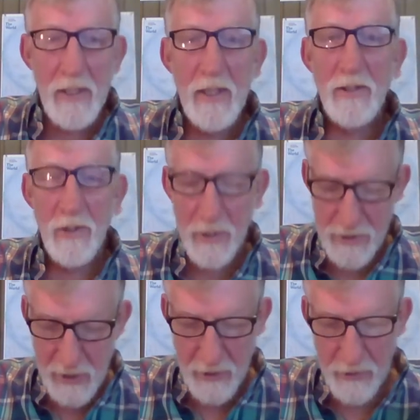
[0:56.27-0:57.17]
the
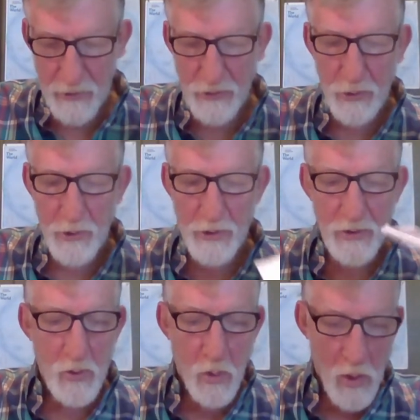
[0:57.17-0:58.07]
Unitarian
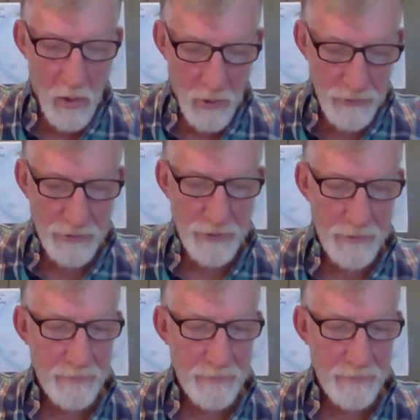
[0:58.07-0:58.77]
Judith Quarles.